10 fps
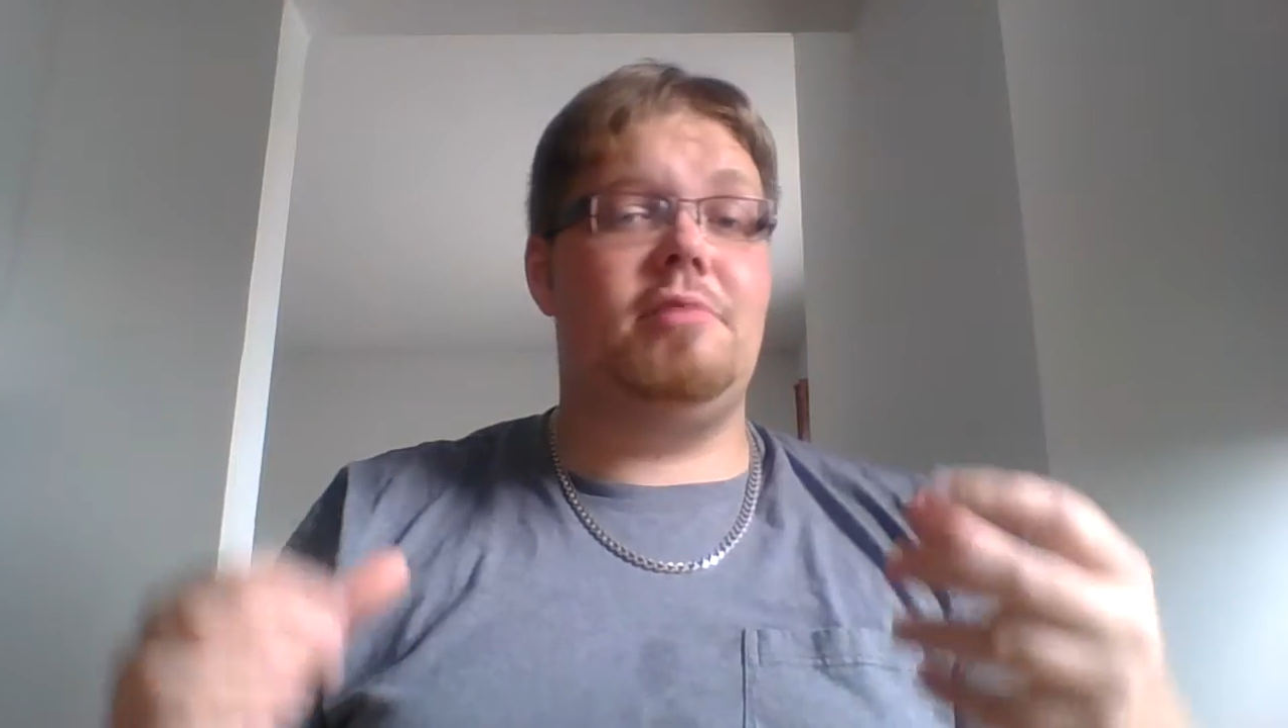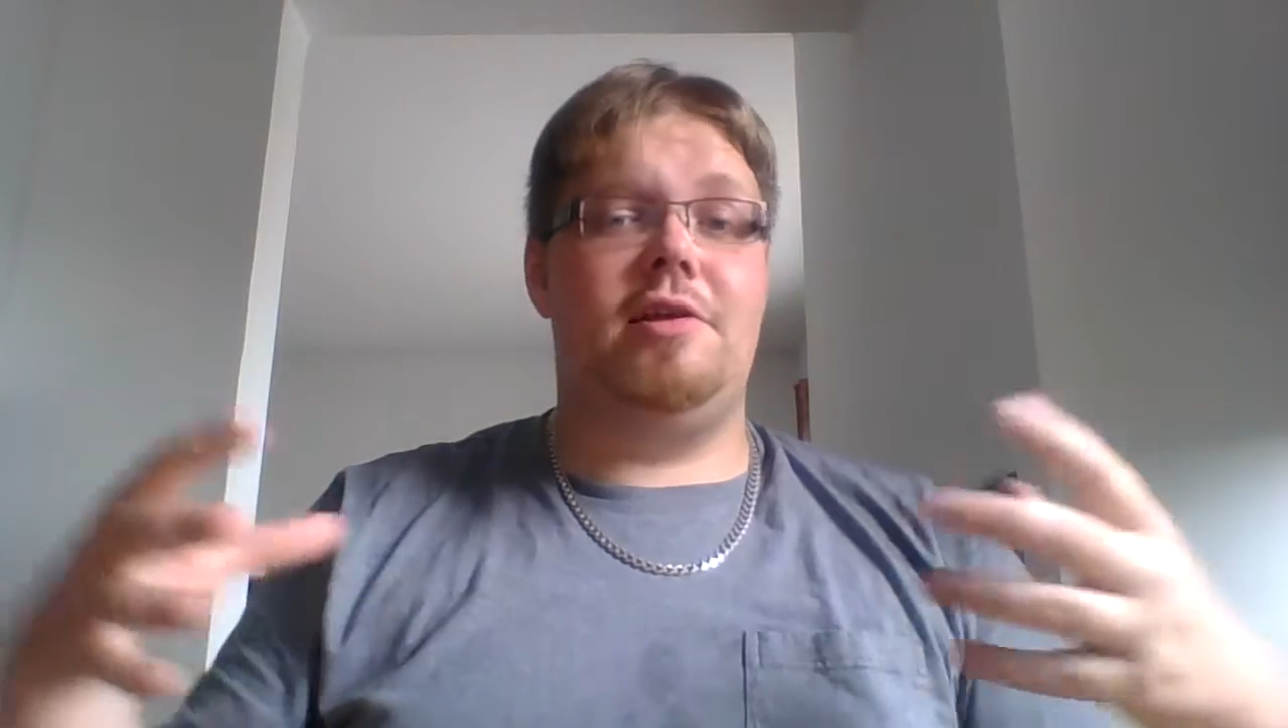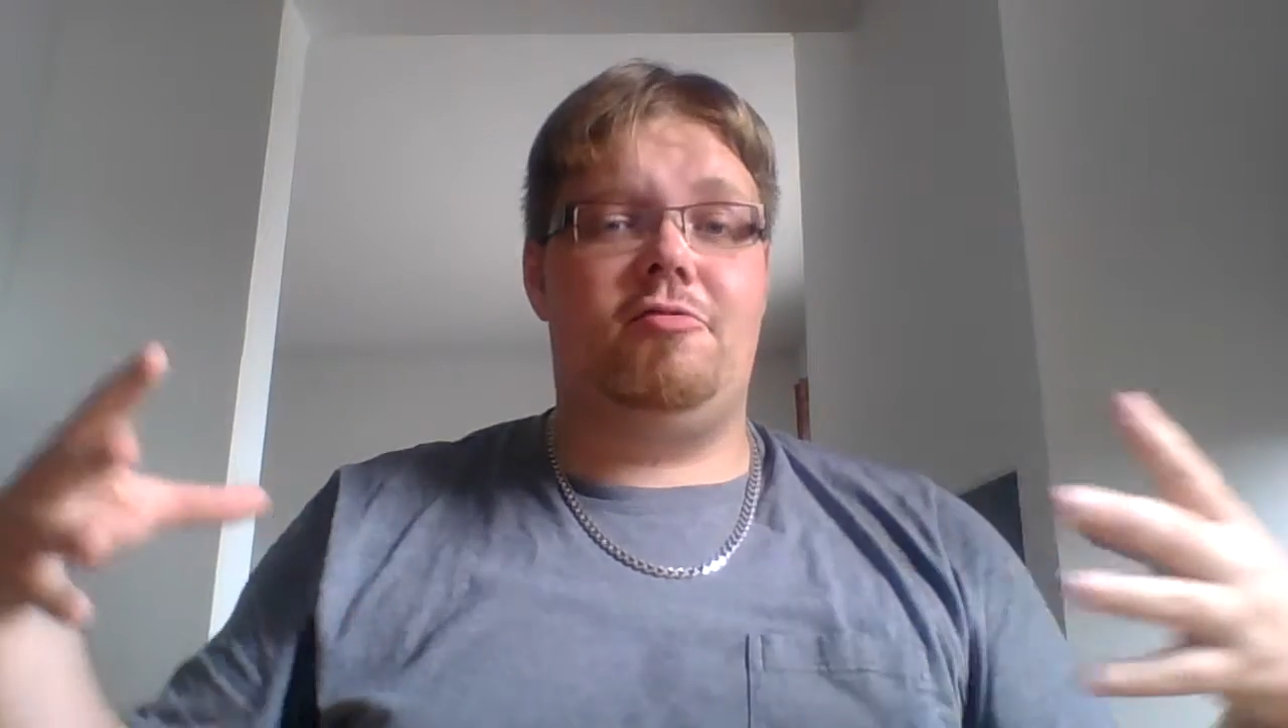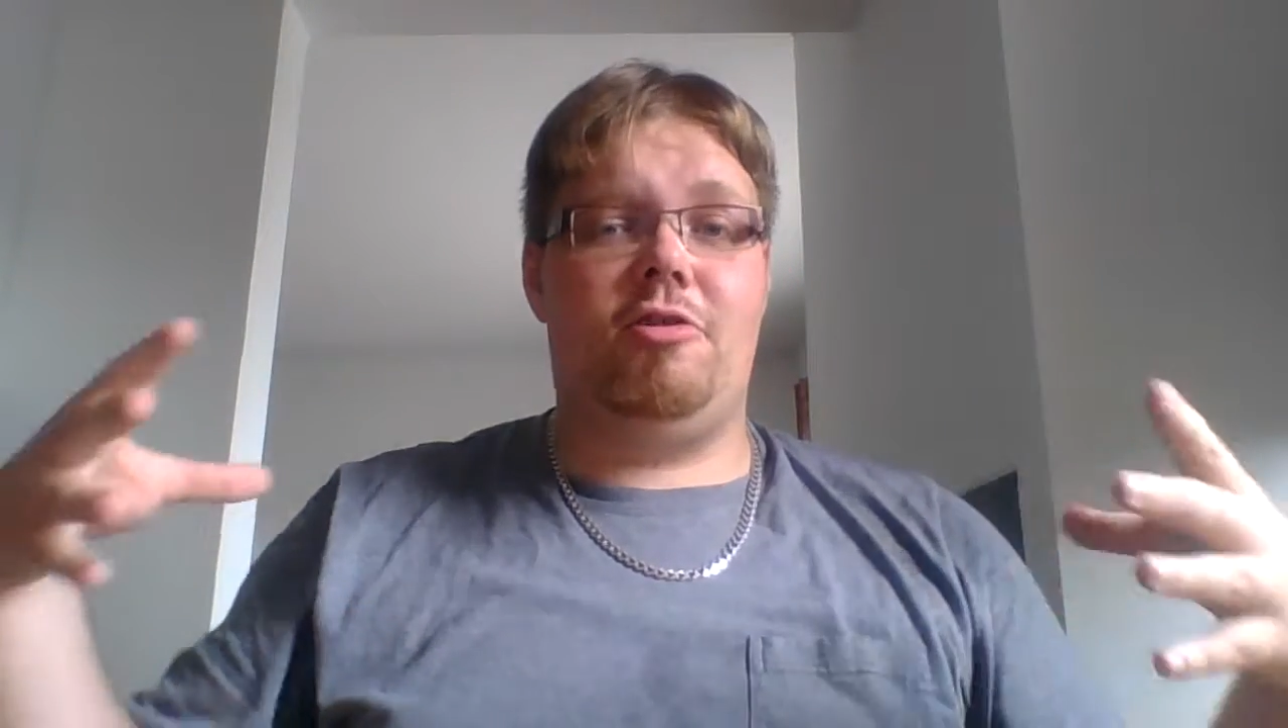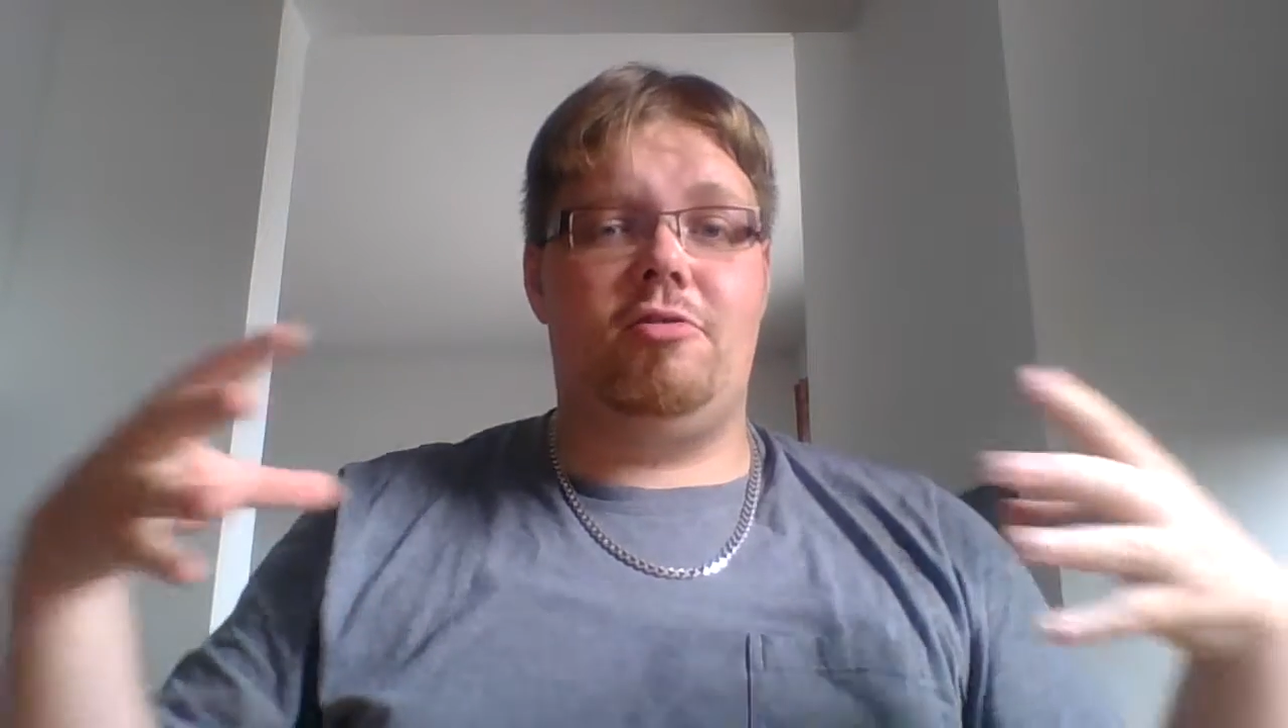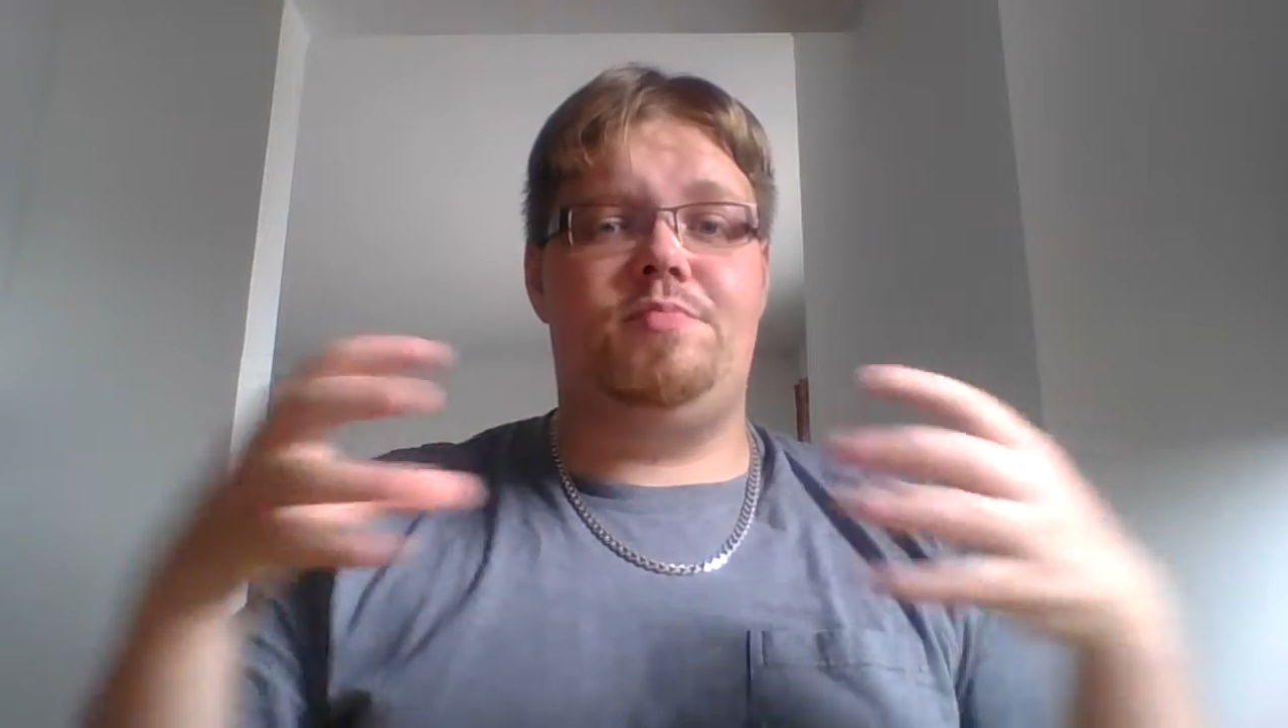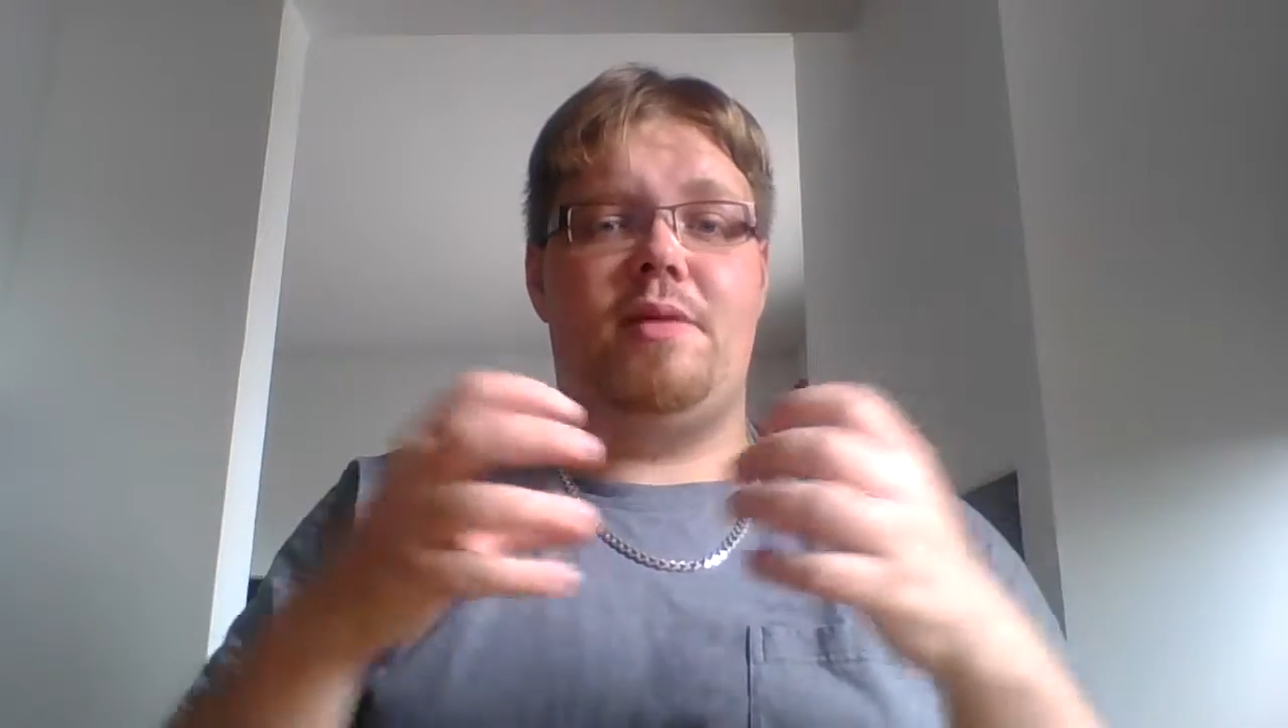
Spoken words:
going to group